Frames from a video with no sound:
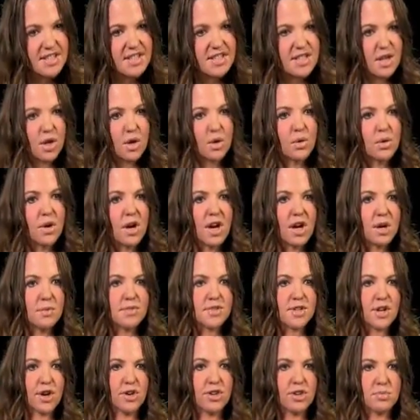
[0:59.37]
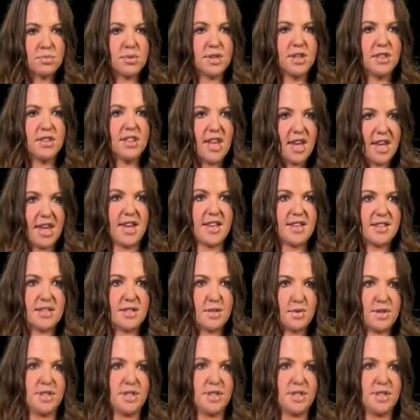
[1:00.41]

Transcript: So I was going to be theirs